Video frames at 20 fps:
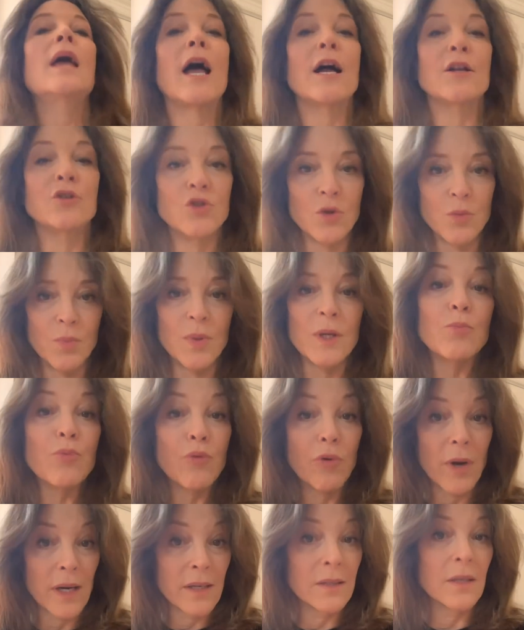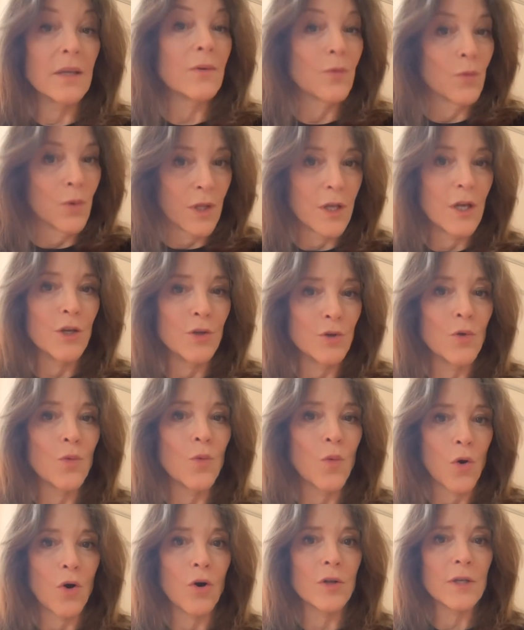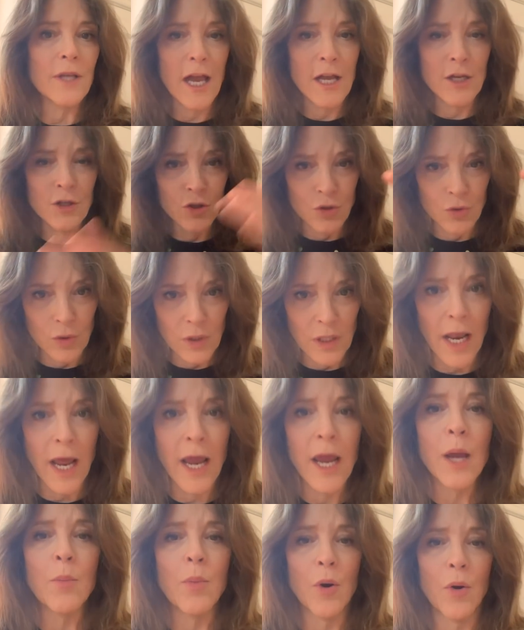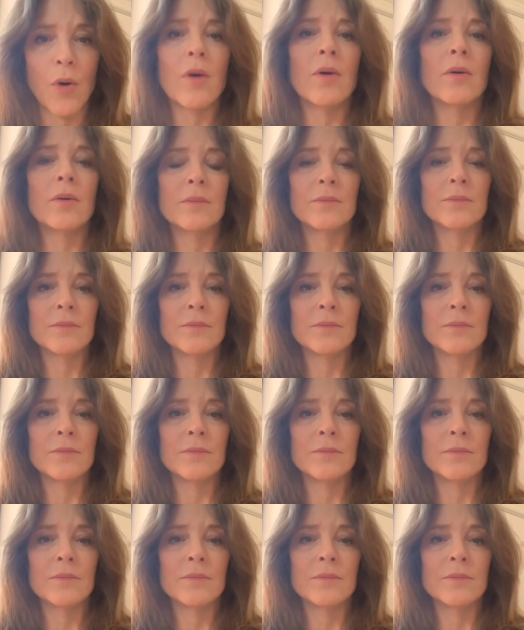and to be pregnant with a new world and to labor